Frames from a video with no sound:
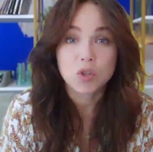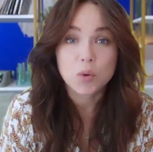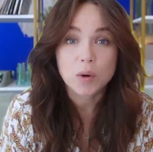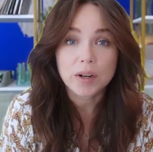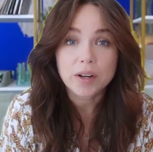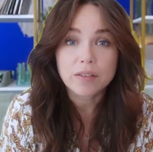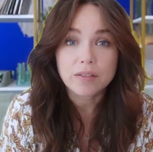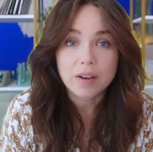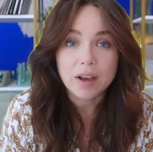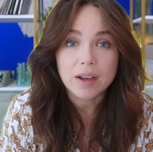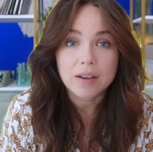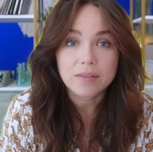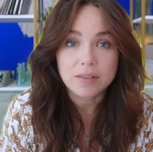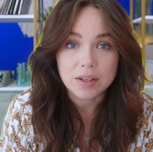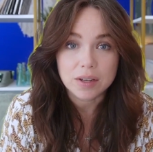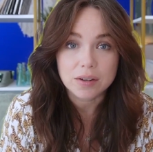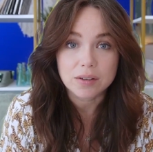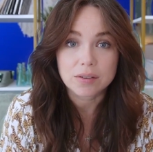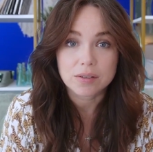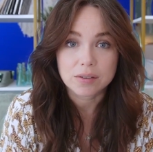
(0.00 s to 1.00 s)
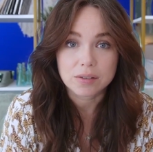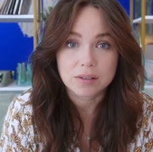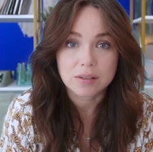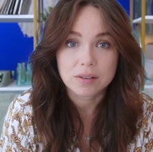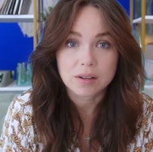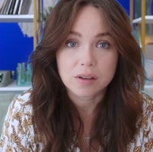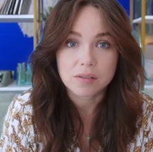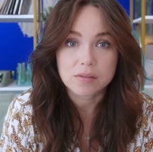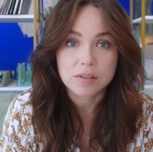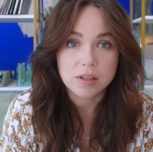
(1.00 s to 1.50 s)
25 years
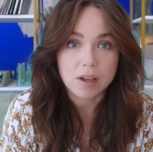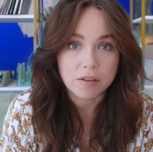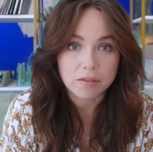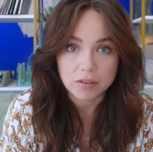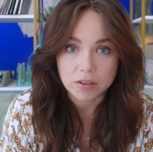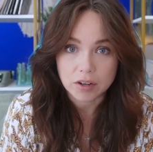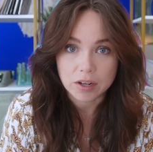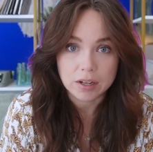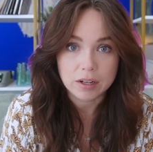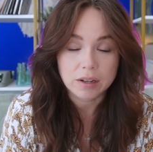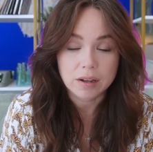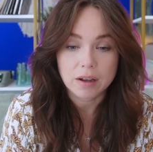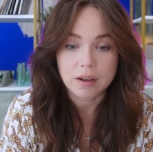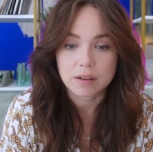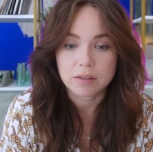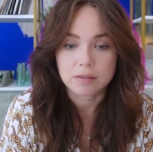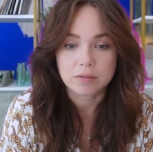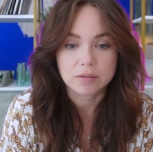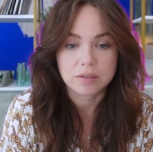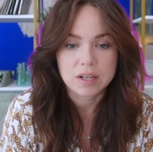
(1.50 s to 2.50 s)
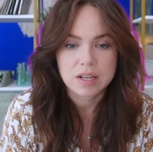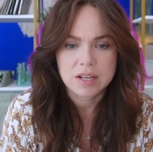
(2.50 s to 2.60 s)
of suffering, of